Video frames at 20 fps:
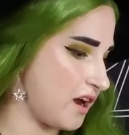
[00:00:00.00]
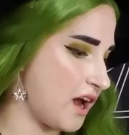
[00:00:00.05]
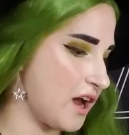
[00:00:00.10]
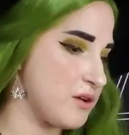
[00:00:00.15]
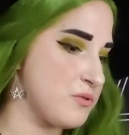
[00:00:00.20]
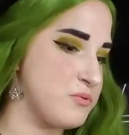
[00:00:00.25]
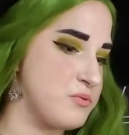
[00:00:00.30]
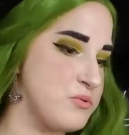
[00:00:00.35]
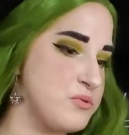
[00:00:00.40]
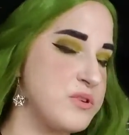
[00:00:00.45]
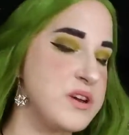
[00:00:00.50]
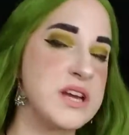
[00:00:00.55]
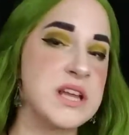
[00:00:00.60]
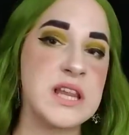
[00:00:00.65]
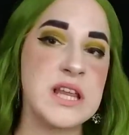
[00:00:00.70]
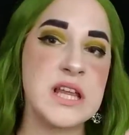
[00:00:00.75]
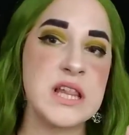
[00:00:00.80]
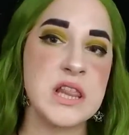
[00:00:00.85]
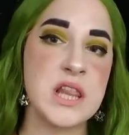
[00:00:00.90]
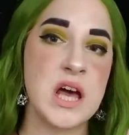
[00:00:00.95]
I
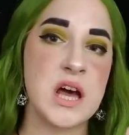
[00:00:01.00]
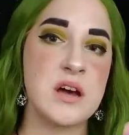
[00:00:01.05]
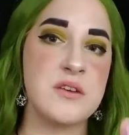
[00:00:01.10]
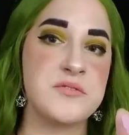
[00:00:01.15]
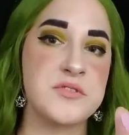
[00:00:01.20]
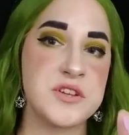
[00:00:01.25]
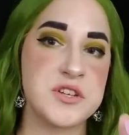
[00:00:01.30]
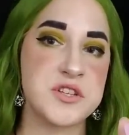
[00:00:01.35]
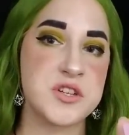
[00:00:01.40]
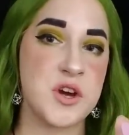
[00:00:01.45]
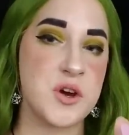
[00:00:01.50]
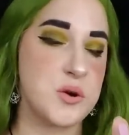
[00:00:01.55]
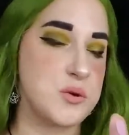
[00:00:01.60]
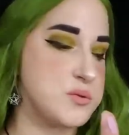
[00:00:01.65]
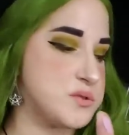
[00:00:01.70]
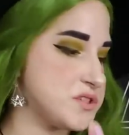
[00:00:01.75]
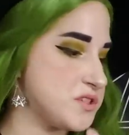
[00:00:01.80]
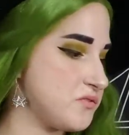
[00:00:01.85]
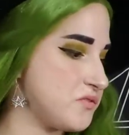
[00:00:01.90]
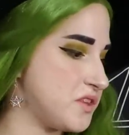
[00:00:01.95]
really love the
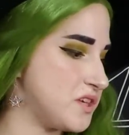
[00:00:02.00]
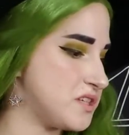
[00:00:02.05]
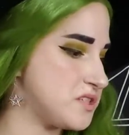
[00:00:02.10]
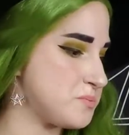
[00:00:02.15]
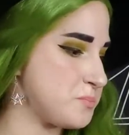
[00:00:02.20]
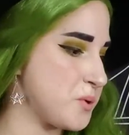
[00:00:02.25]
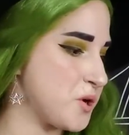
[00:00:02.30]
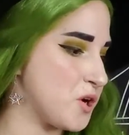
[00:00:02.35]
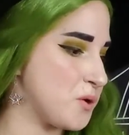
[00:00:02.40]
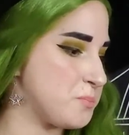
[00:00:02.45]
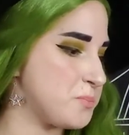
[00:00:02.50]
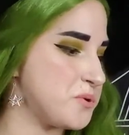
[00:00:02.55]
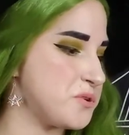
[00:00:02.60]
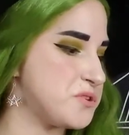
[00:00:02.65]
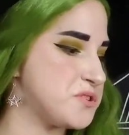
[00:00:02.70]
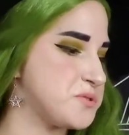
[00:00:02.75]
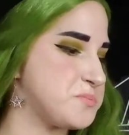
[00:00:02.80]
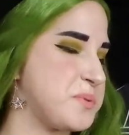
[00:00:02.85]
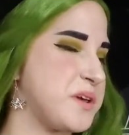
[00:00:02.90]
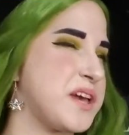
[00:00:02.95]
tones of these
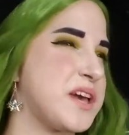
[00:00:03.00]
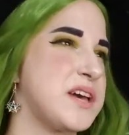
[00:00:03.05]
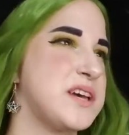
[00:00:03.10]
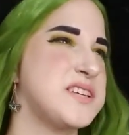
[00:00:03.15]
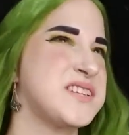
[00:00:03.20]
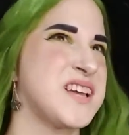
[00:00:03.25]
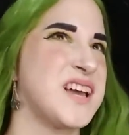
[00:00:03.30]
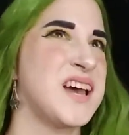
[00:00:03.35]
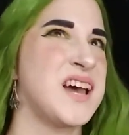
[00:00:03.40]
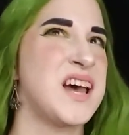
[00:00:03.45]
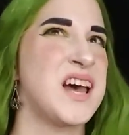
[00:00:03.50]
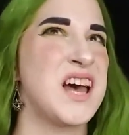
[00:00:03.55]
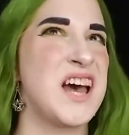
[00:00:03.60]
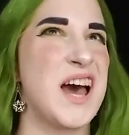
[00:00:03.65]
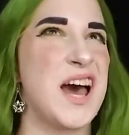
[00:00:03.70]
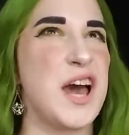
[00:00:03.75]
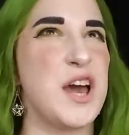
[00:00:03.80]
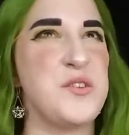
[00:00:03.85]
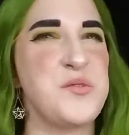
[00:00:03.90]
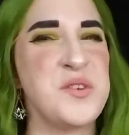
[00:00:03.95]
purples because
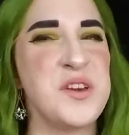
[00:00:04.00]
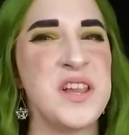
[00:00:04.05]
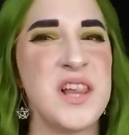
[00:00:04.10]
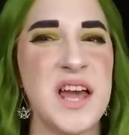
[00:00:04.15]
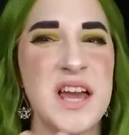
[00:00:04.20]
I feel